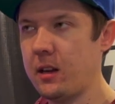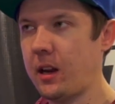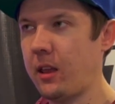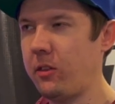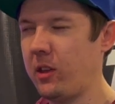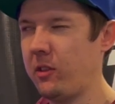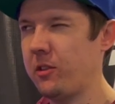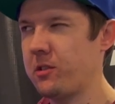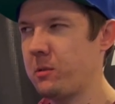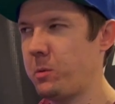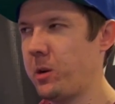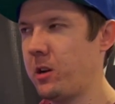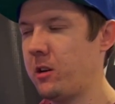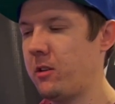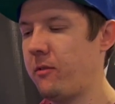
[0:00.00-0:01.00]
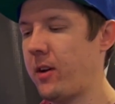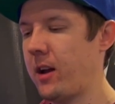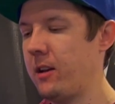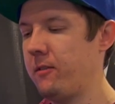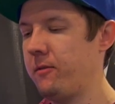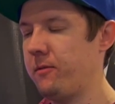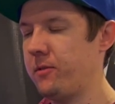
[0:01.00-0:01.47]
and I think this is the
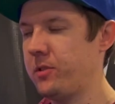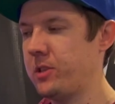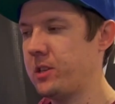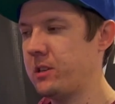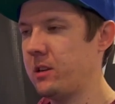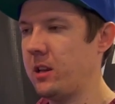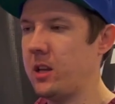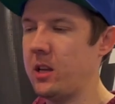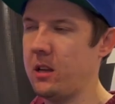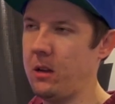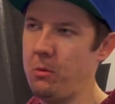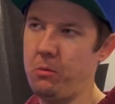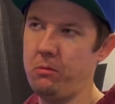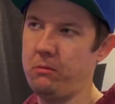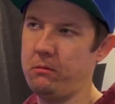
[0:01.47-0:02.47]
105C.